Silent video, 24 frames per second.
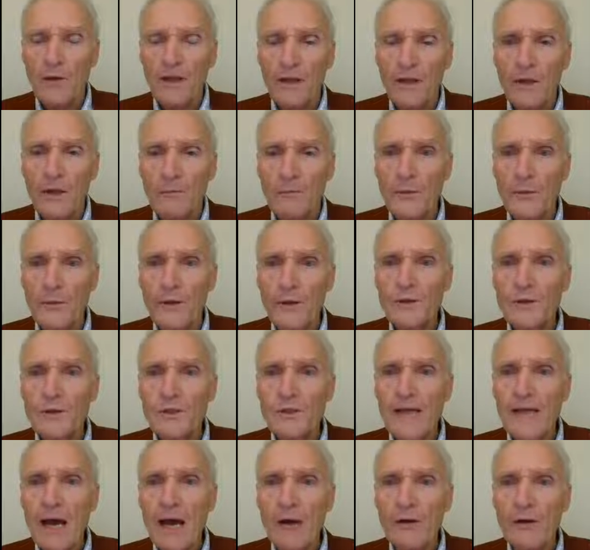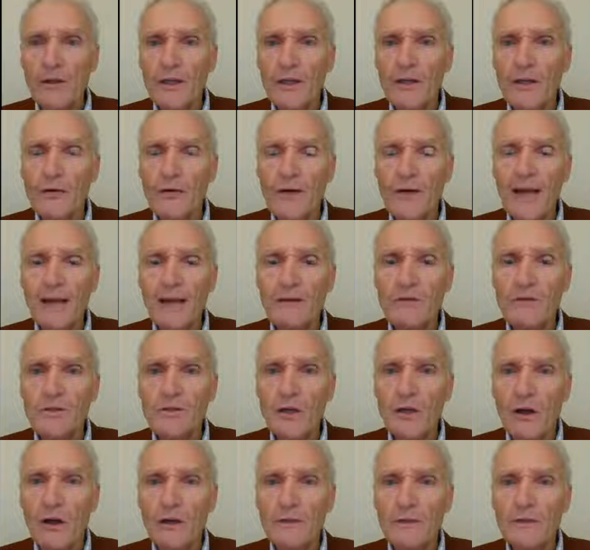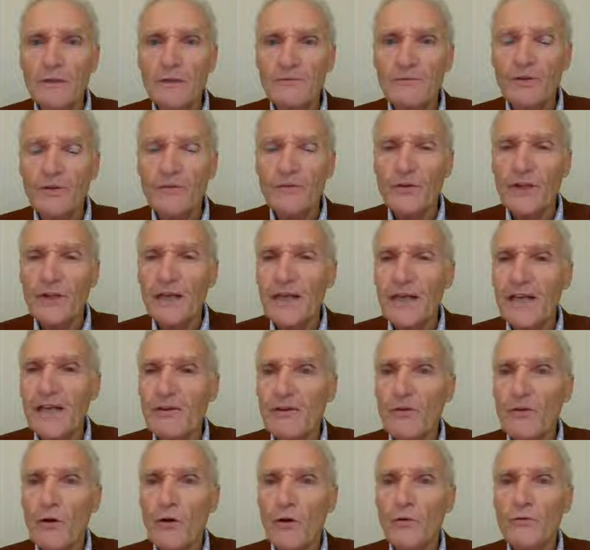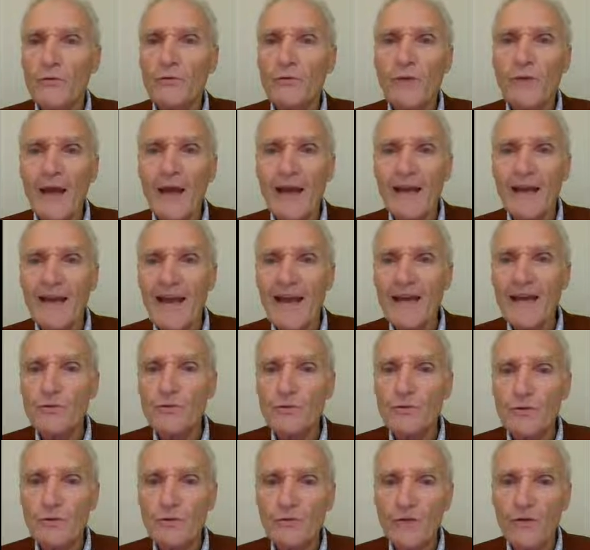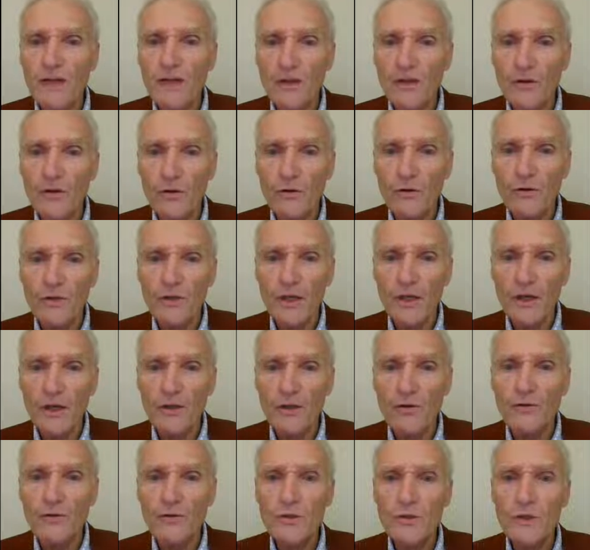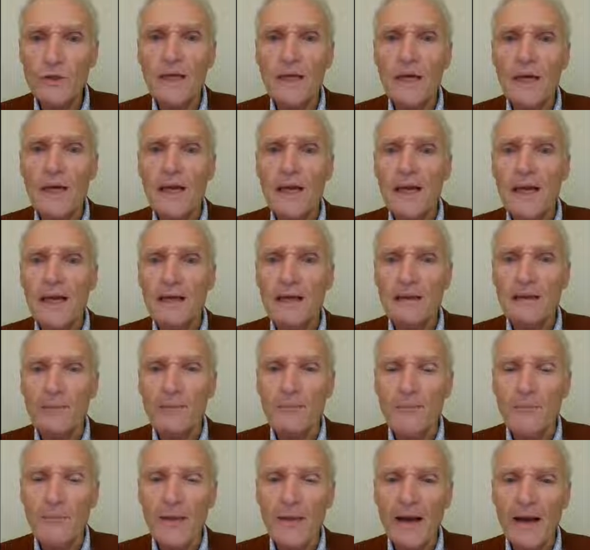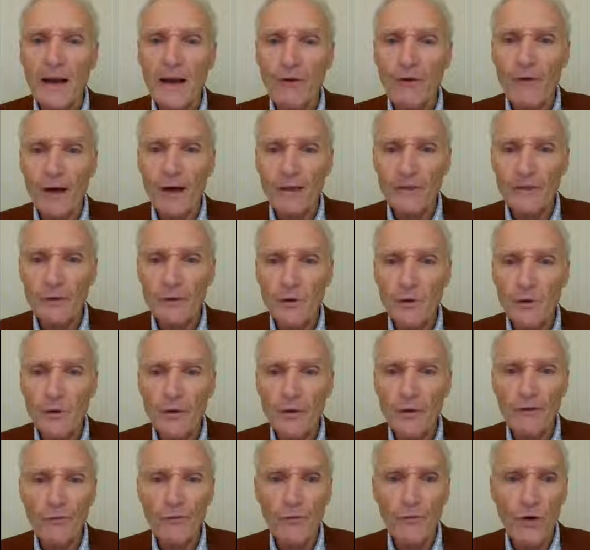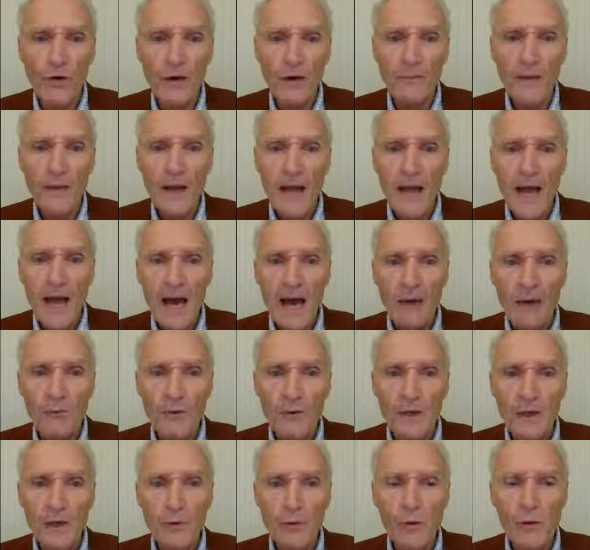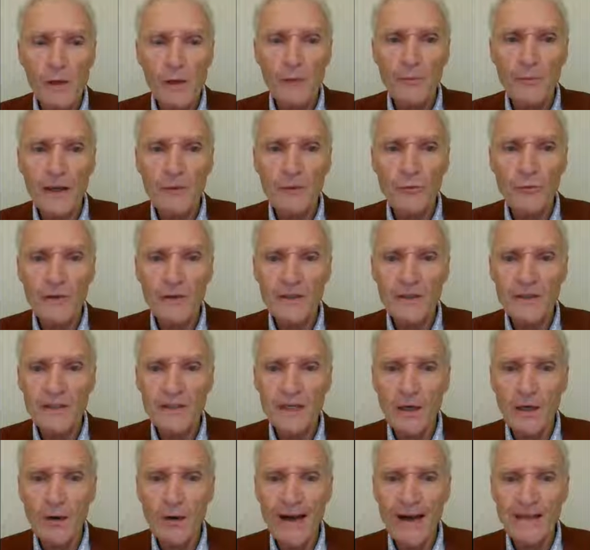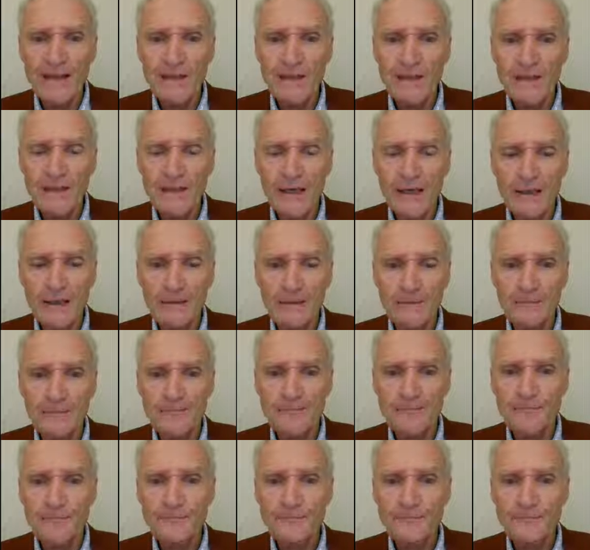One can purchase now on the internet salts of different ketones and esters of ketones that are usually in the beta hydroxybutyrate form and will equilibrate with acetoacetate.